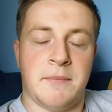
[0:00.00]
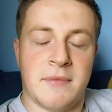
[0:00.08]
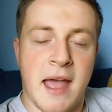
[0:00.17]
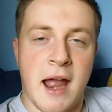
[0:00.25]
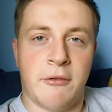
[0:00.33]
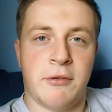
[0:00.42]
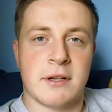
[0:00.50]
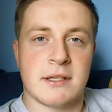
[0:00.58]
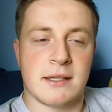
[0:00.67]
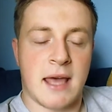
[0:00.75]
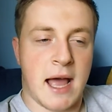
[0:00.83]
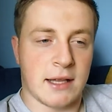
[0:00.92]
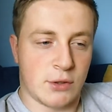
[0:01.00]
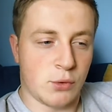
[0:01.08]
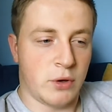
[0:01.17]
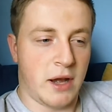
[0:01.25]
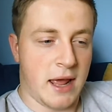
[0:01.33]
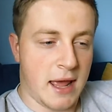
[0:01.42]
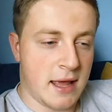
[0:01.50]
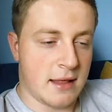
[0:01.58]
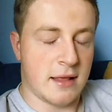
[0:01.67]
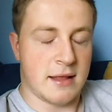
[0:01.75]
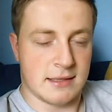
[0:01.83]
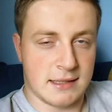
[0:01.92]
I'm nervous that I don't
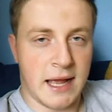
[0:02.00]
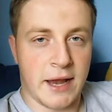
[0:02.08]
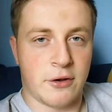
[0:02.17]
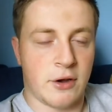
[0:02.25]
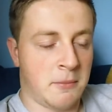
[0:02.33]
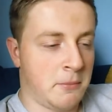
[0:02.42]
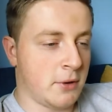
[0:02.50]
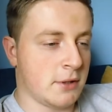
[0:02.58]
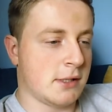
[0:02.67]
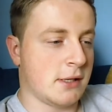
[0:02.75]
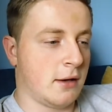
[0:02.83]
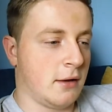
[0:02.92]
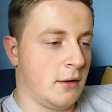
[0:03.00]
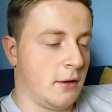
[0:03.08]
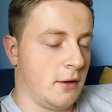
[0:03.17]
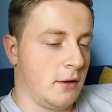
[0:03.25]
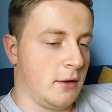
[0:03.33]
hit the desired numbers